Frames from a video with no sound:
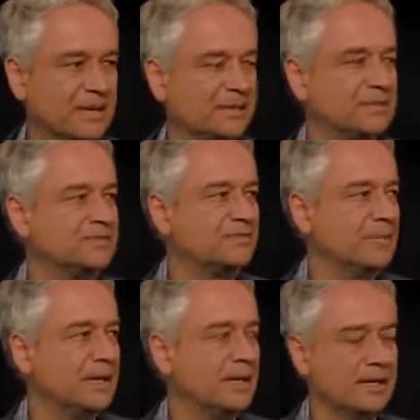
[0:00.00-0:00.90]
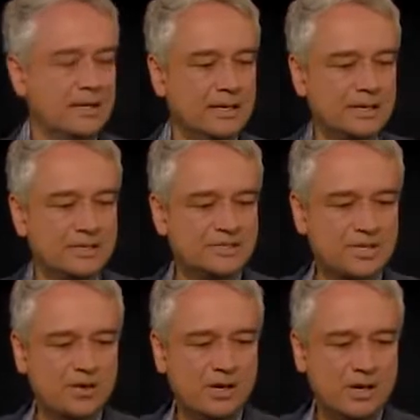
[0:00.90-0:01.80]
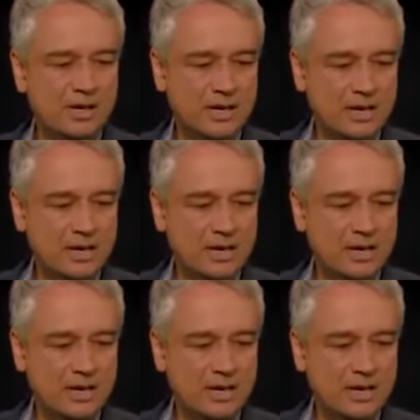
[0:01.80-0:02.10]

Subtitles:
about this for a minute. So